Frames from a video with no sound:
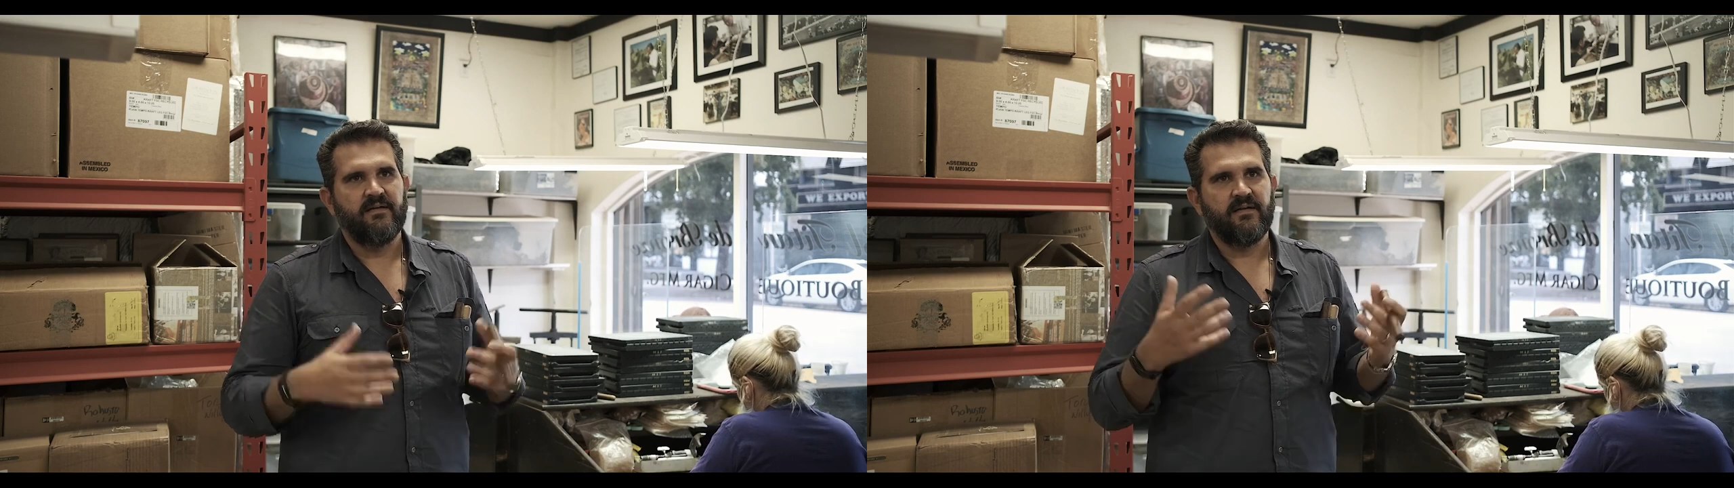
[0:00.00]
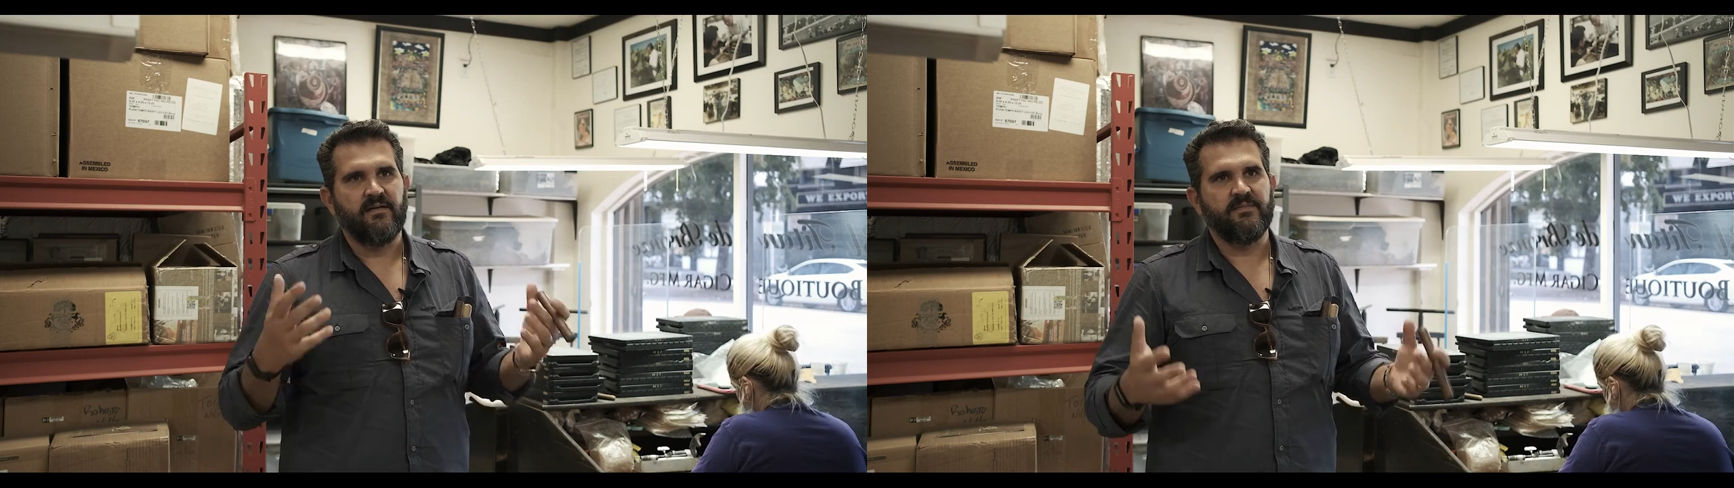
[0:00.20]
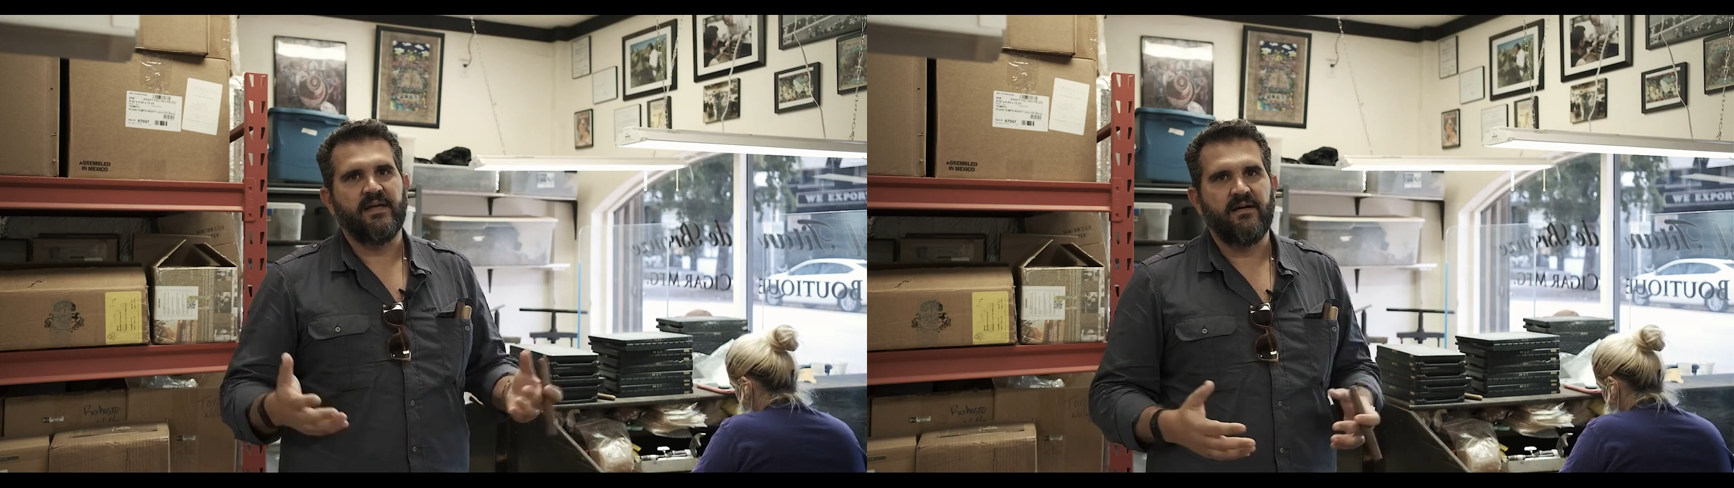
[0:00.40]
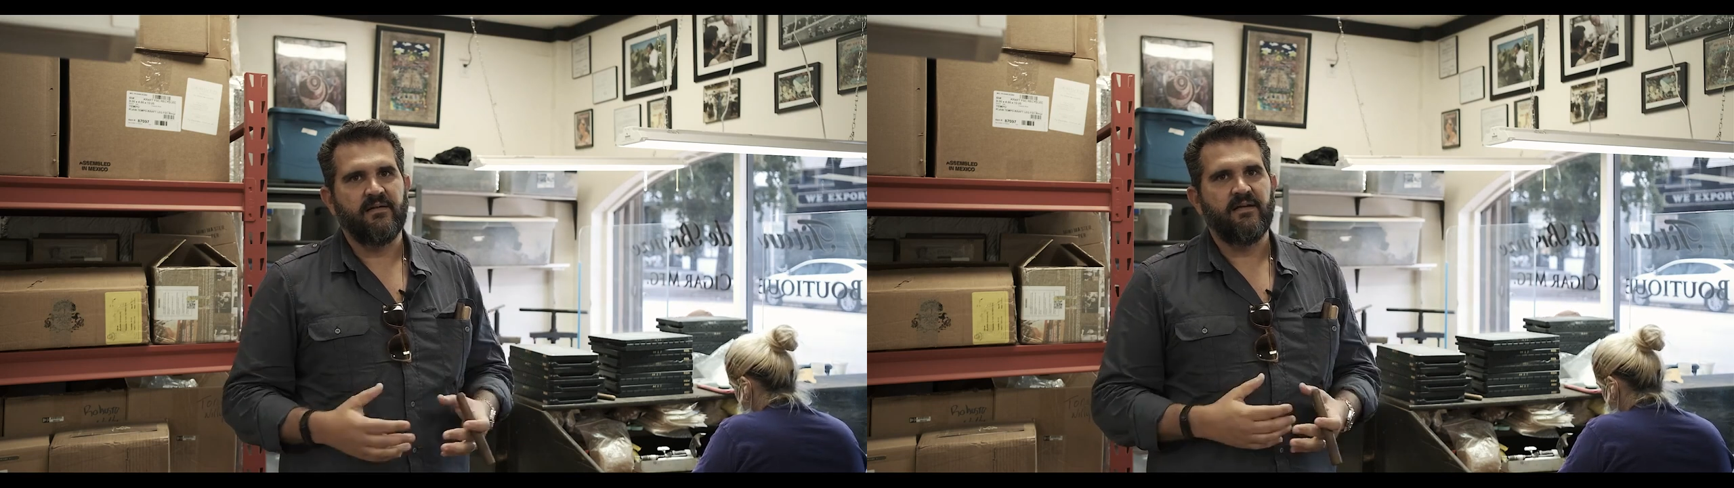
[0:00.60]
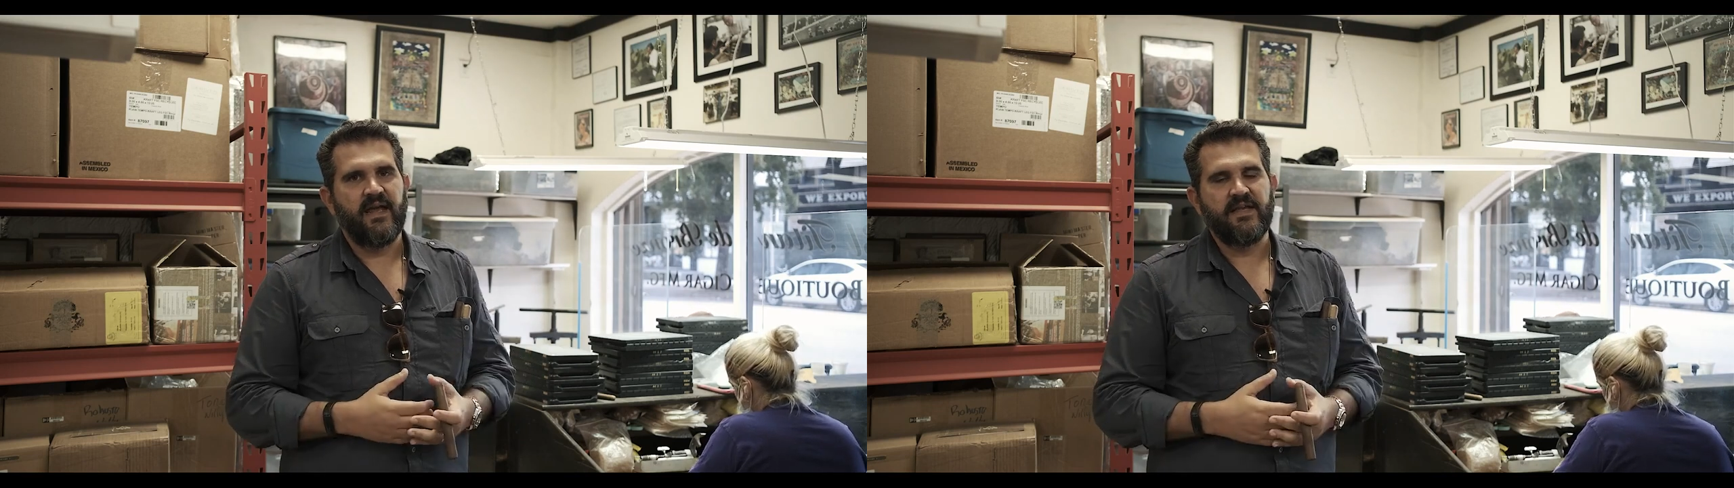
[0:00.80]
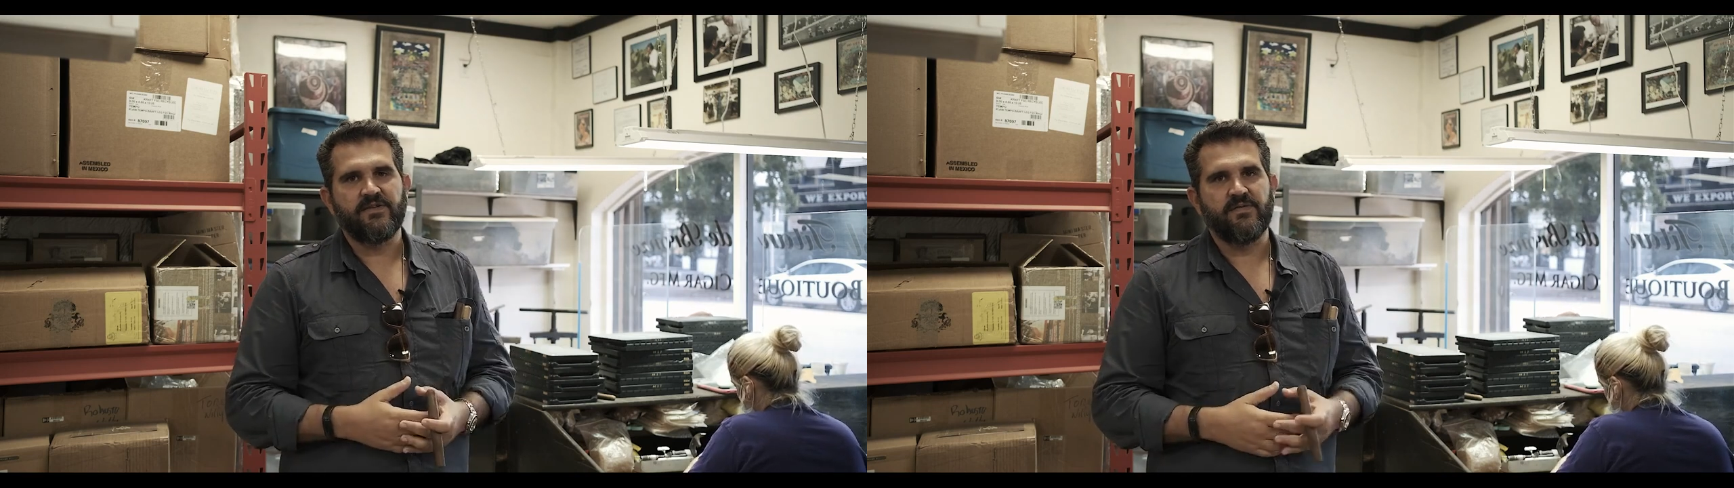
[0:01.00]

come down 8th